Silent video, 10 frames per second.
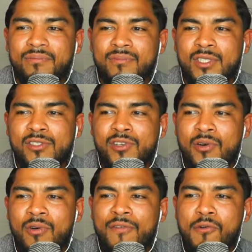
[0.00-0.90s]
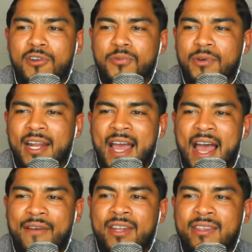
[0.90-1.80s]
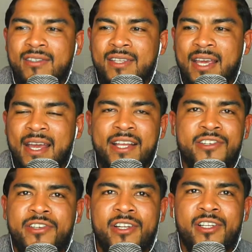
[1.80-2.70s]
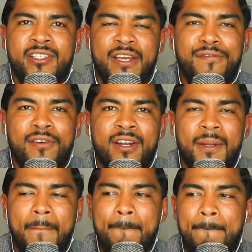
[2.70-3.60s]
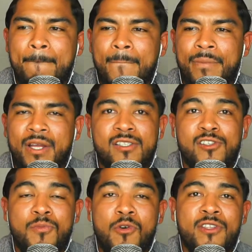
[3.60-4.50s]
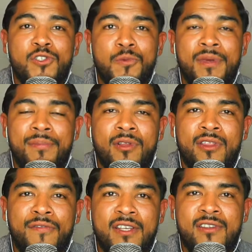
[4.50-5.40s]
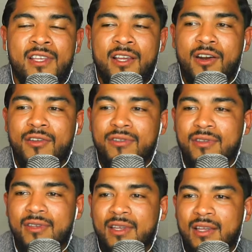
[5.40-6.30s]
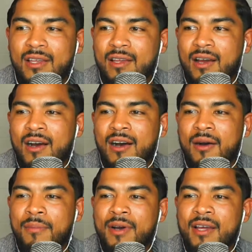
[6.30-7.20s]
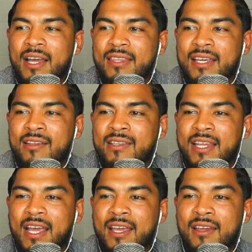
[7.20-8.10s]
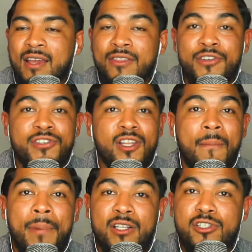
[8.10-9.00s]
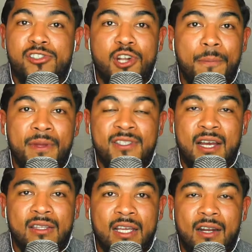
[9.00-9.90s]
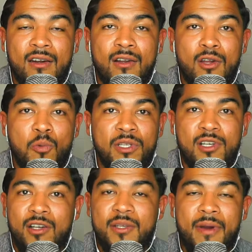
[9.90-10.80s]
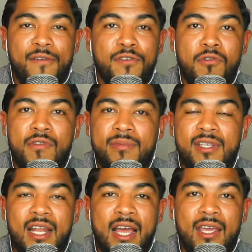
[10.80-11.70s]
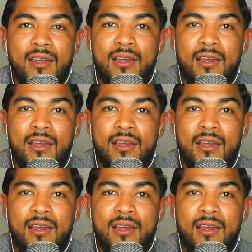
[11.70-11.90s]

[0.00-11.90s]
So of course we're going to have it in this day and age. It's going to look different because there's more than two people on the face of the earth. But at the end of the day, there's still a bunch of serpents out there. We talked about a few of them tonight.